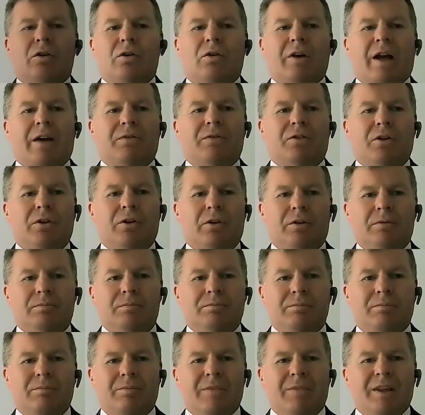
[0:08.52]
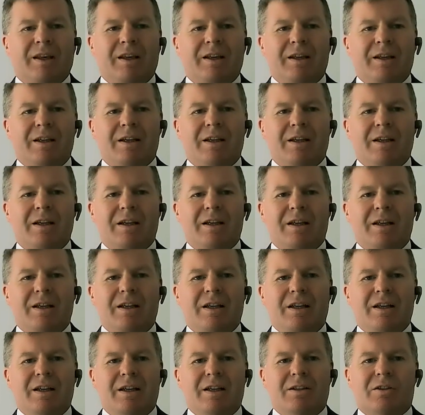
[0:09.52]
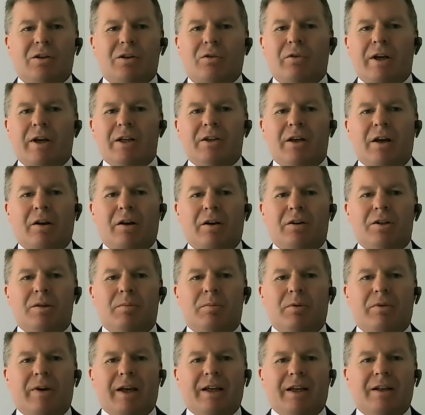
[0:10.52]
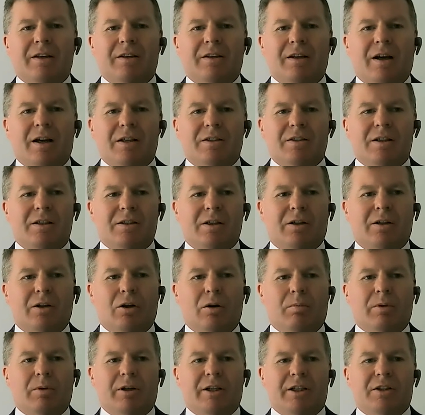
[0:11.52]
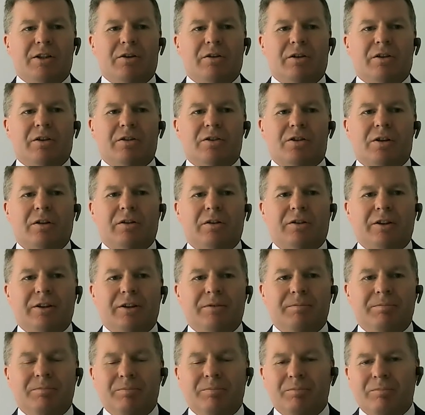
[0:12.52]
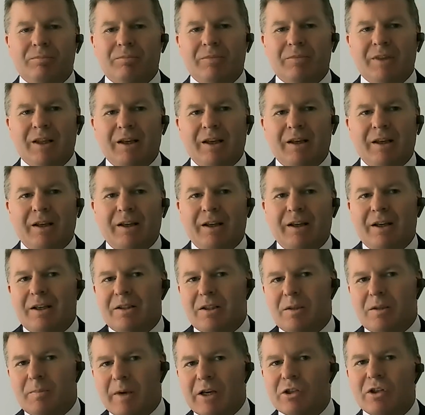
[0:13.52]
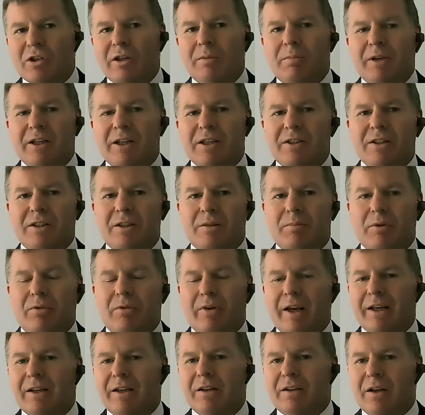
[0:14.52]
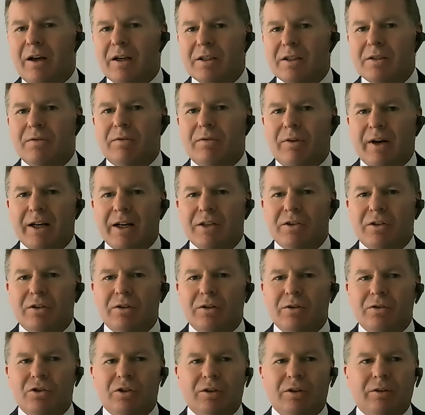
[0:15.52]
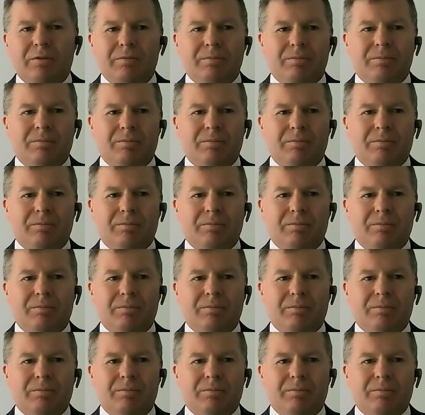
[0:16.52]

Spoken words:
Good afternoon. It's a great honor to be recognized as a global leader in consulting. It's especially pleasing to be recognized for execution.